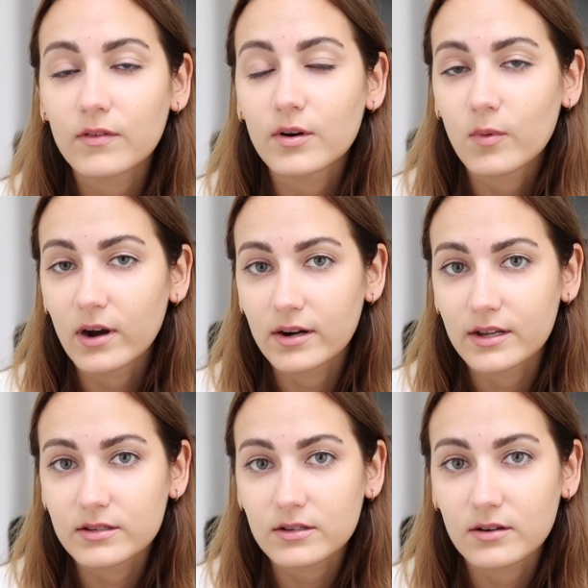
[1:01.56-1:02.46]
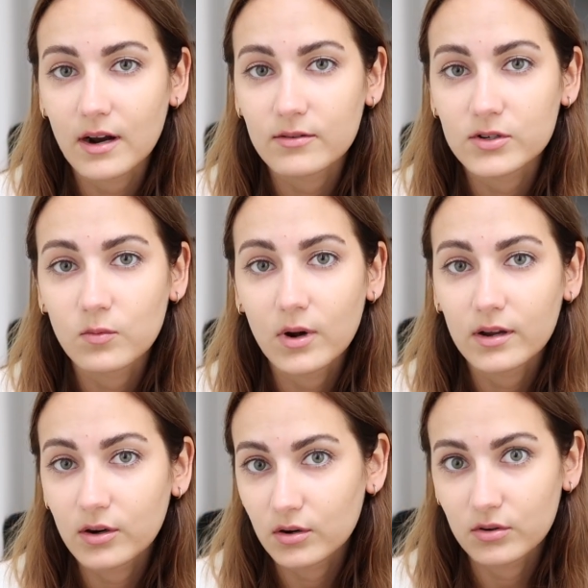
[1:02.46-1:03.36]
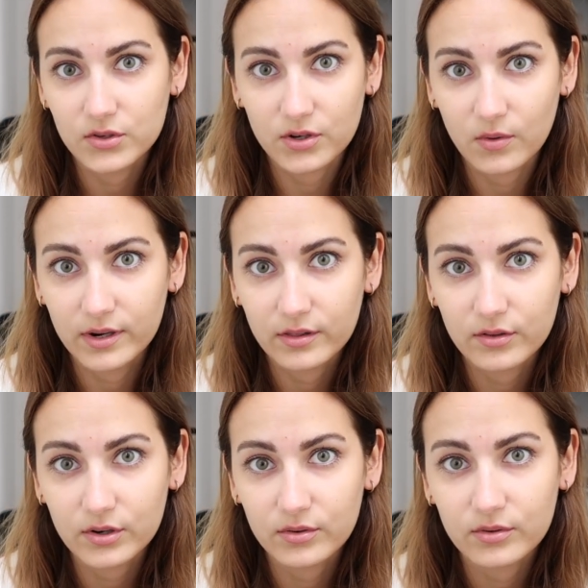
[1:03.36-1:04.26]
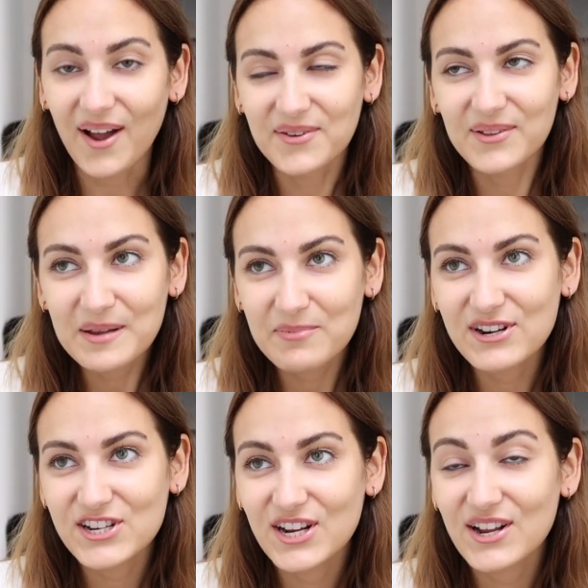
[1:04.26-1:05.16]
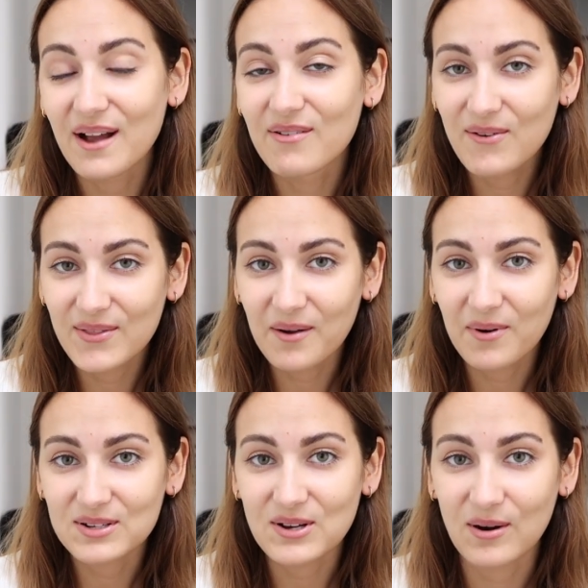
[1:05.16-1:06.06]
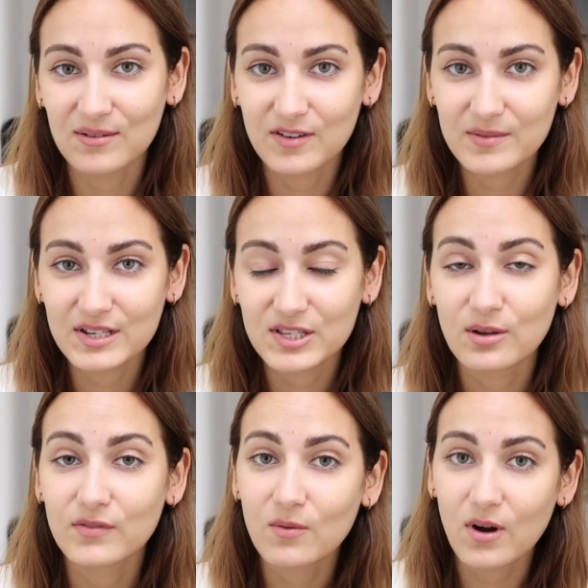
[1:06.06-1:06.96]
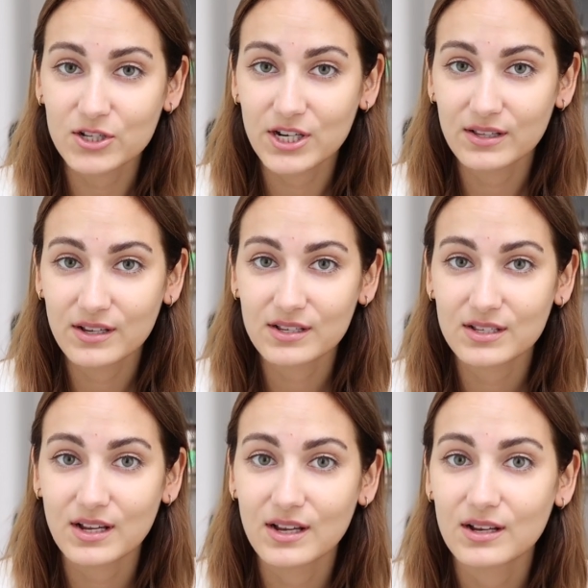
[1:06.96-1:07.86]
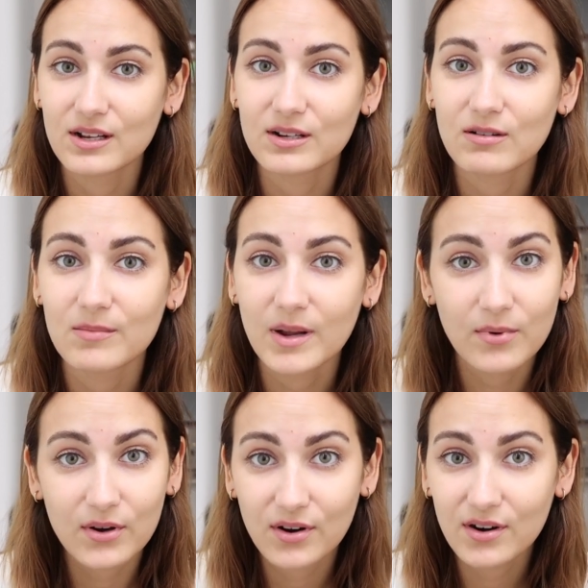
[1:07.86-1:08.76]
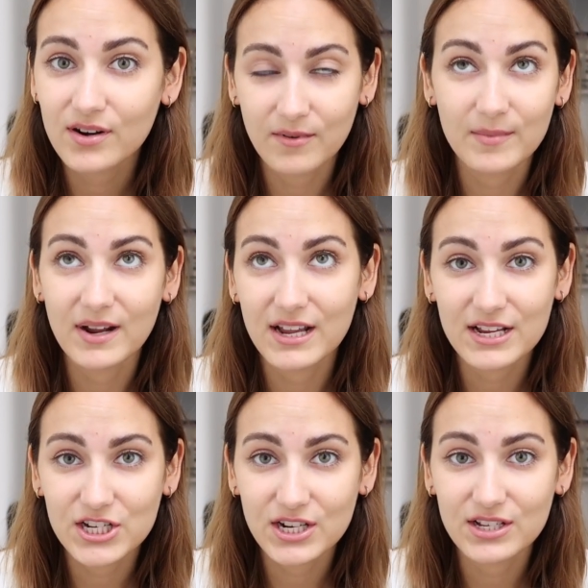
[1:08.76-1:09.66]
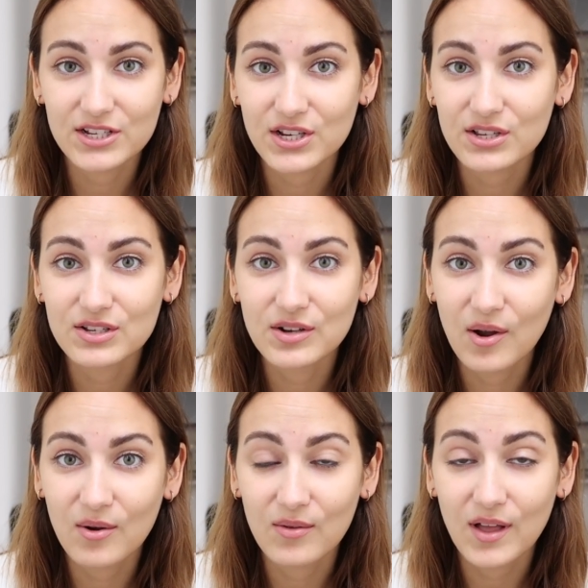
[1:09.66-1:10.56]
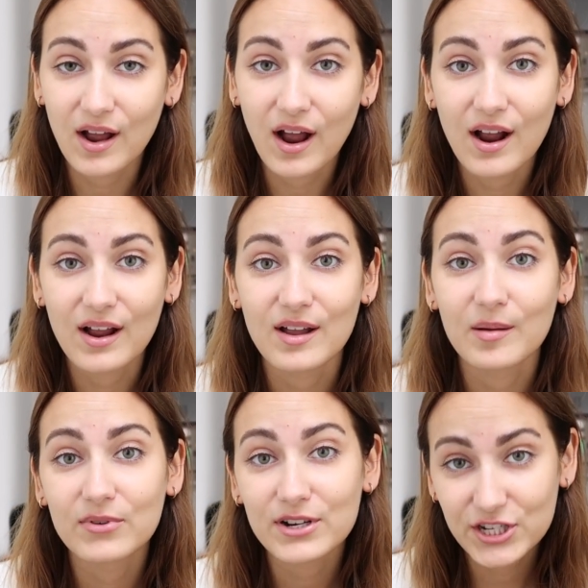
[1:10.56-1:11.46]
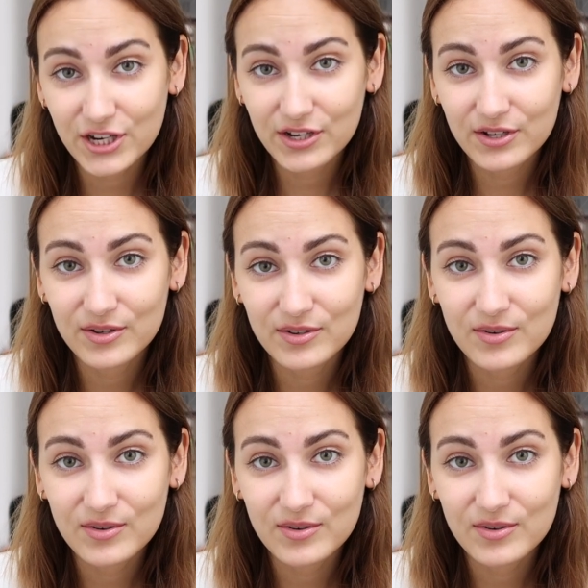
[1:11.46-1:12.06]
of an awareness around what girls are going through. I really appreciate everyone that worked hard for me, so if you're watching this and you're my booker or my agent, just know that I appreciate you,